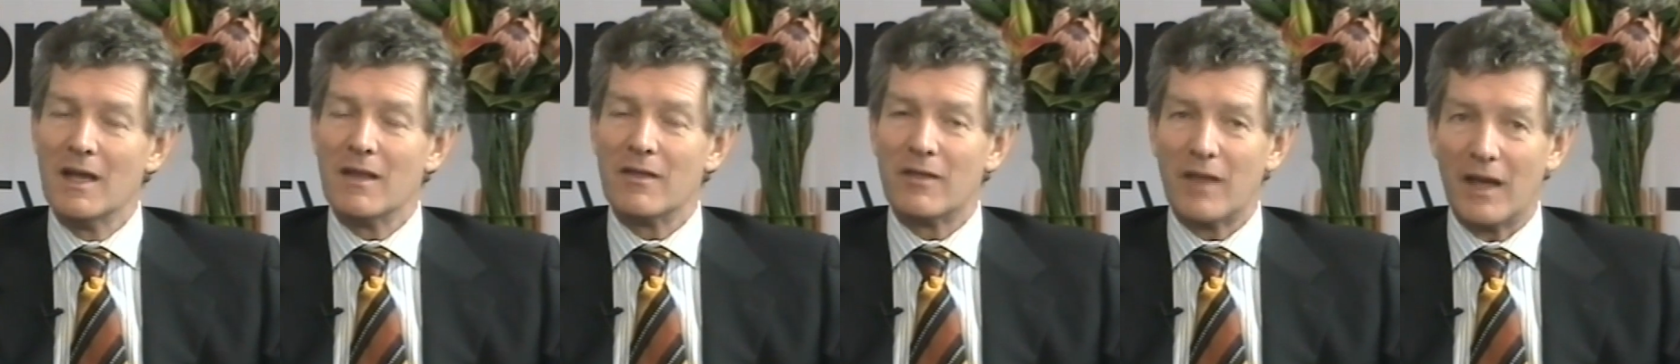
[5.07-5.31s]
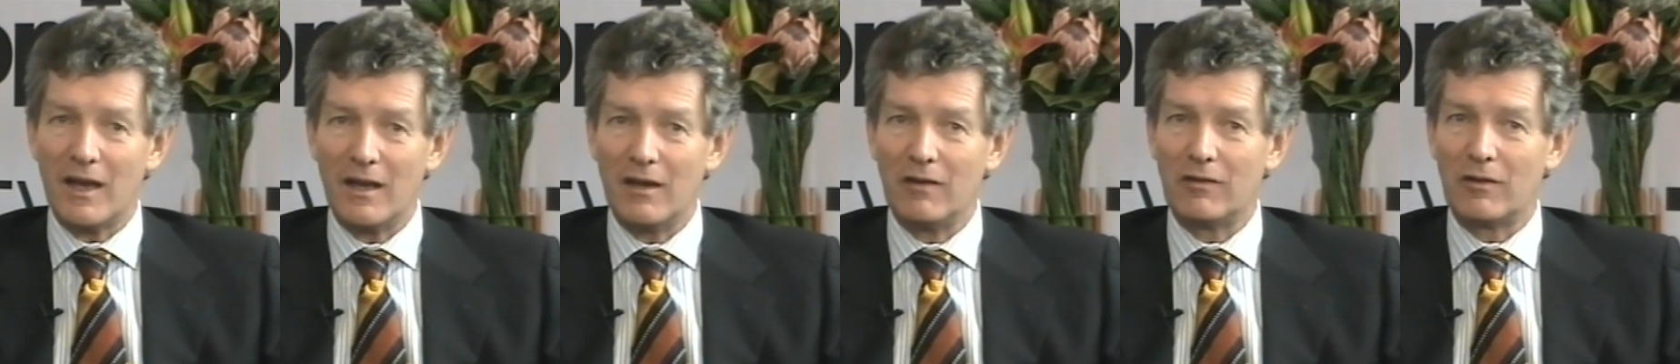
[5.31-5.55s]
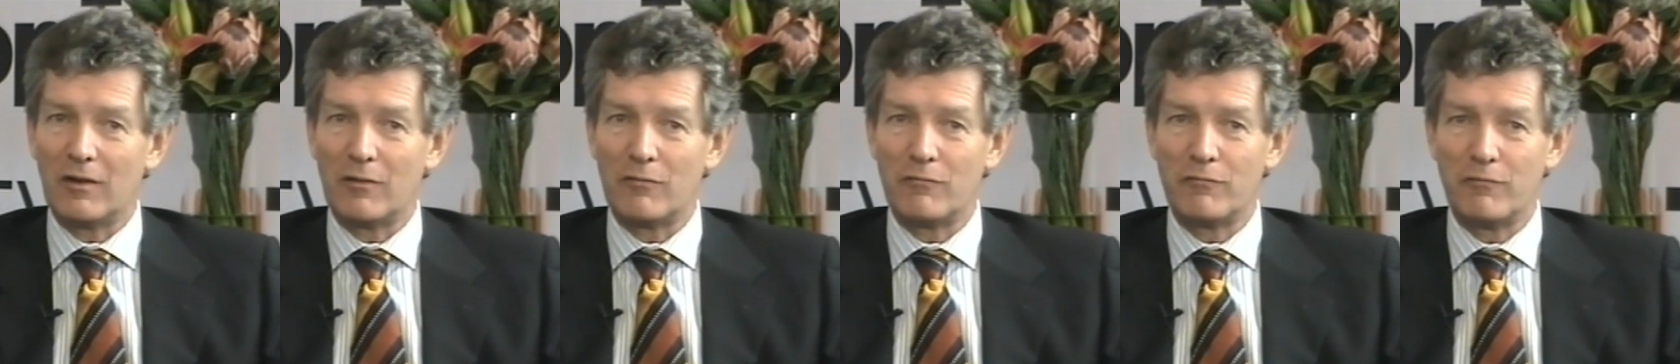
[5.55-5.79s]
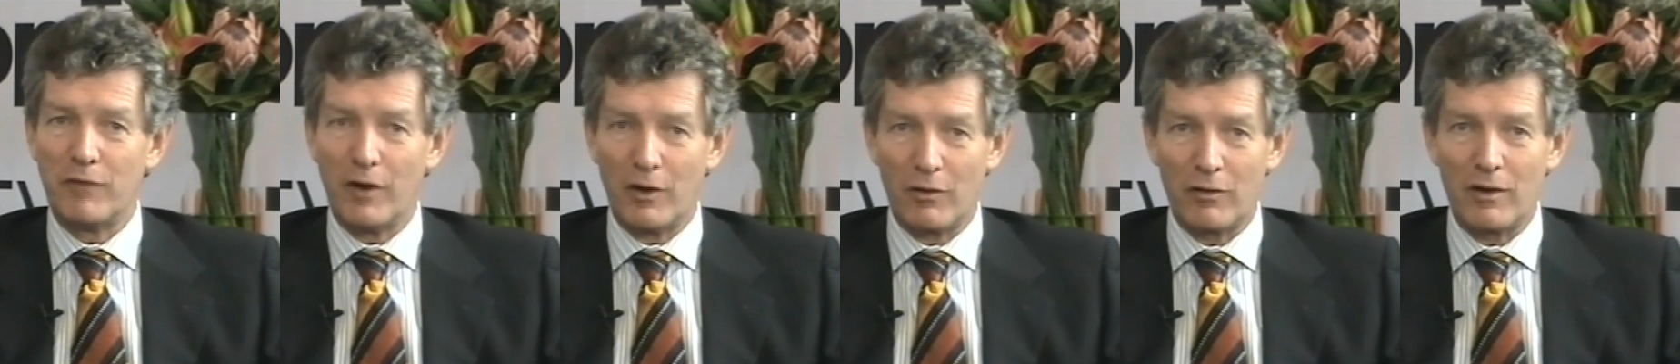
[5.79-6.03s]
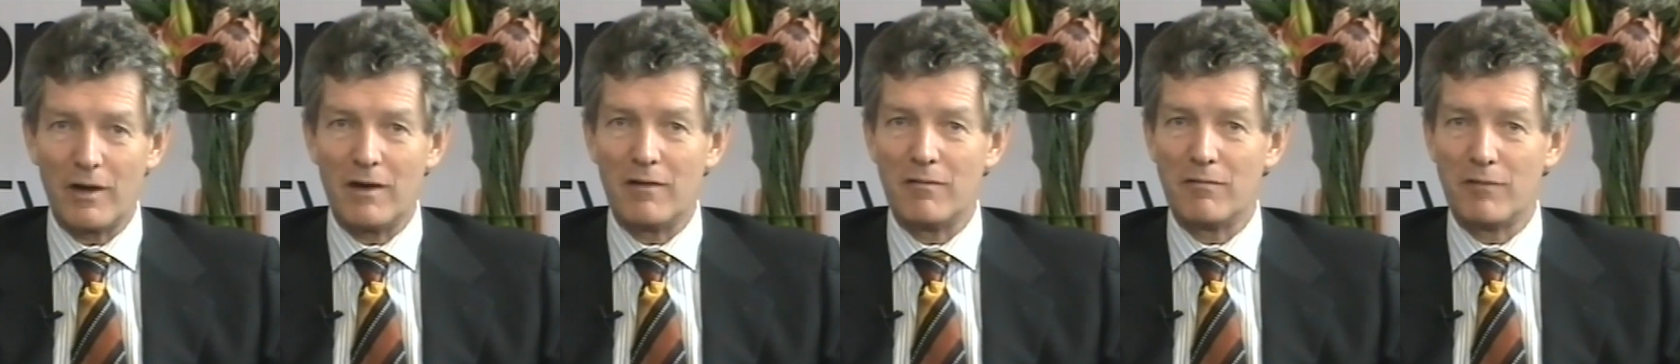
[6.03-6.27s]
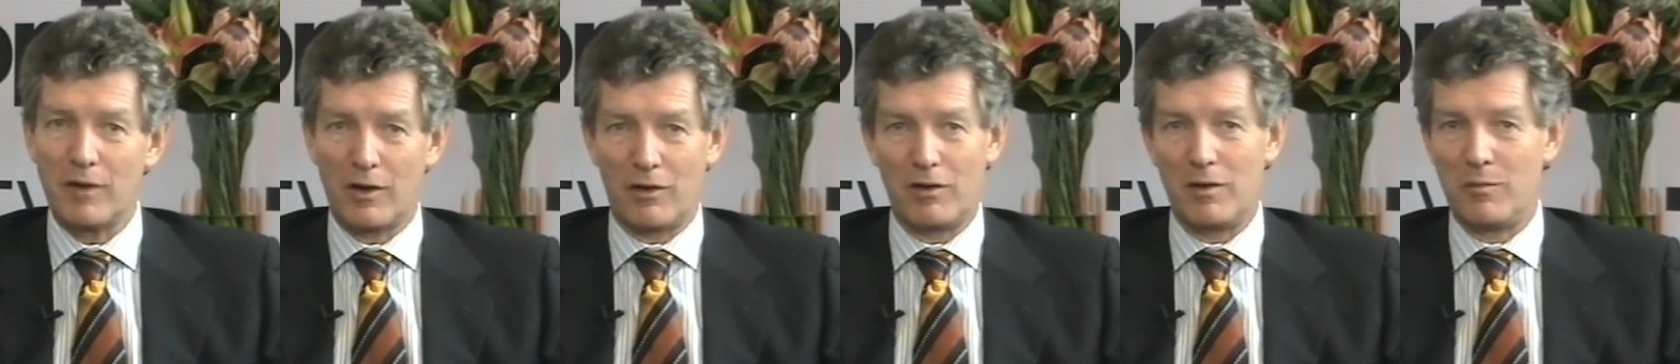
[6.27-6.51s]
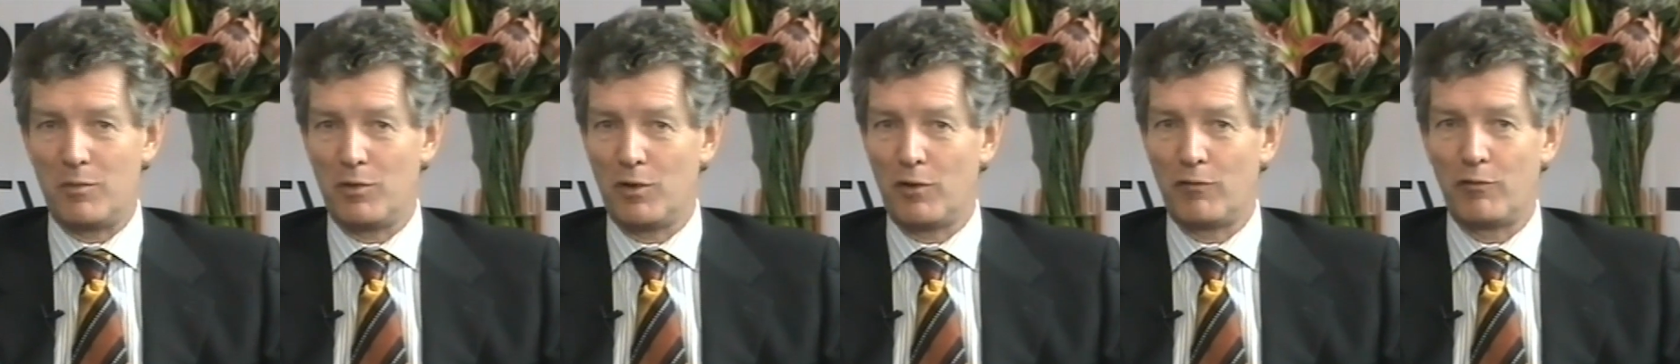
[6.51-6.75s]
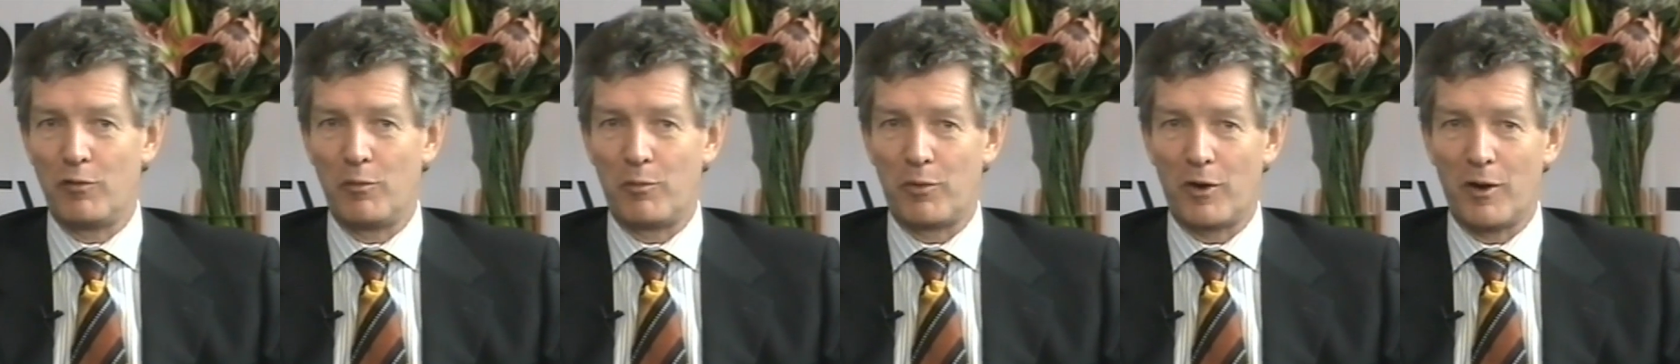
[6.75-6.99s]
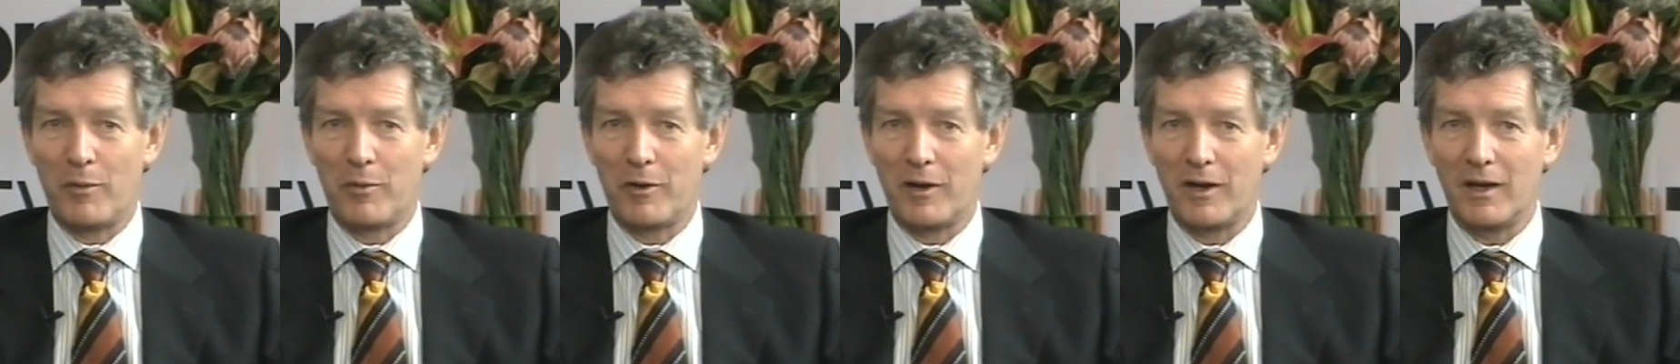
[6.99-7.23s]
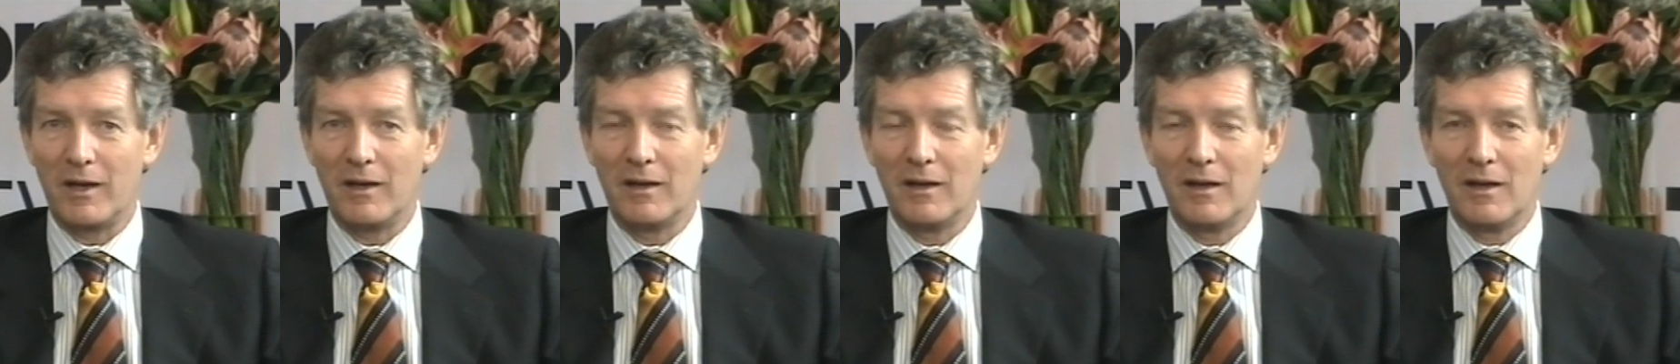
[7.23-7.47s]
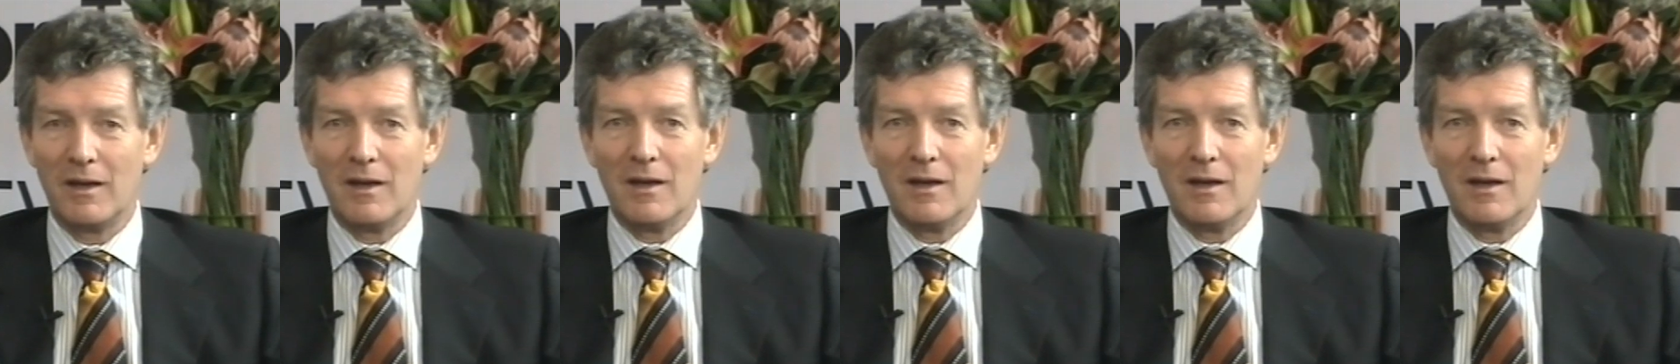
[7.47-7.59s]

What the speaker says: That is a very, very beautiful property.